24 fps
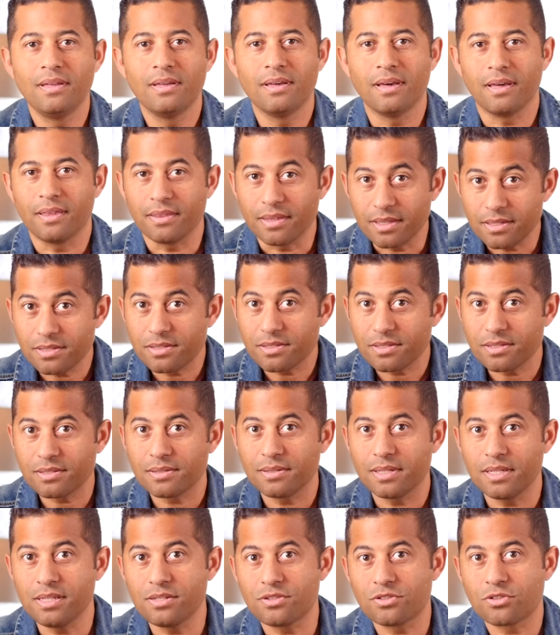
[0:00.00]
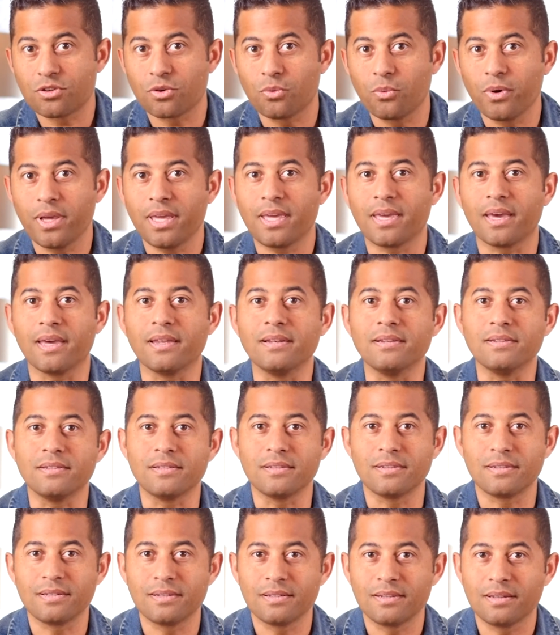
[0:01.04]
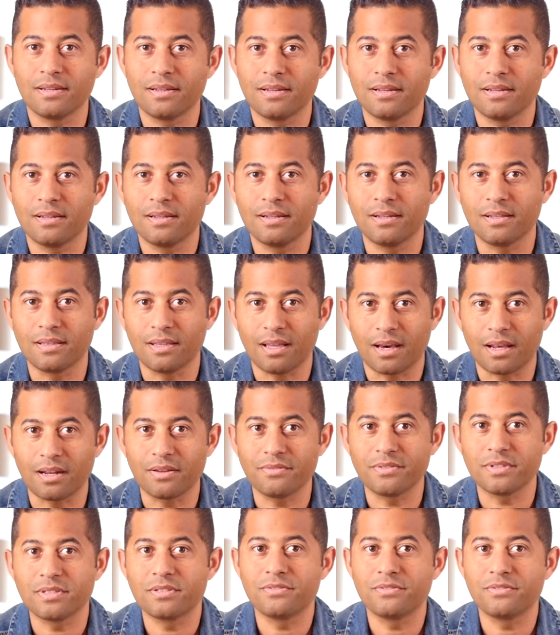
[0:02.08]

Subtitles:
And this Easter weekend, a lot of us